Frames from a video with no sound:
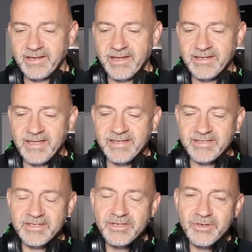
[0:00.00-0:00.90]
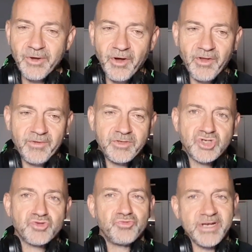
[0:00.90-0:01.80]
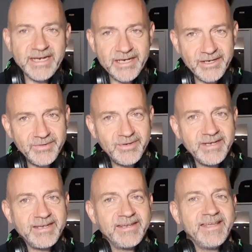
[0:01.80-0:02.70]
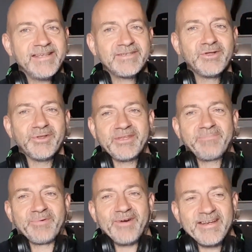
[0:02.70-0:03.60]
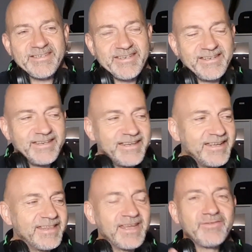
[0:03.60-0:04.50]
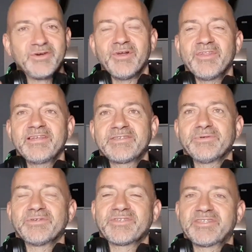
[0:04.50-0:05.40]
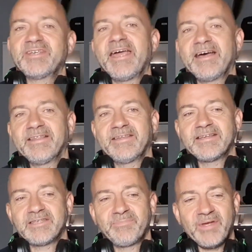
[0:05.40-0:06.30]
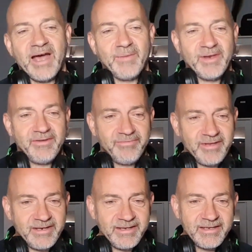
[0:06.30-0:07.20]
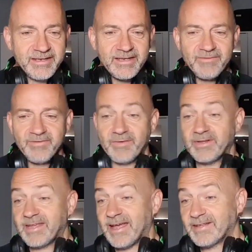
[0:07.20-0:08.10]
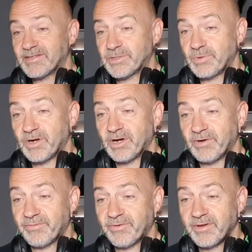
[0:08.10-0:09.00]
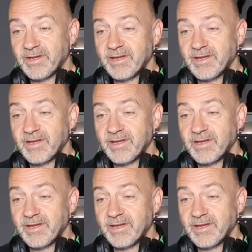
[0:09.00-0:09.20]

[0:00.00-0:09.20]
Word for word: it's not dreary. It's not depressing. They've got this sort of sound that's a bit uplifting, very down to earth.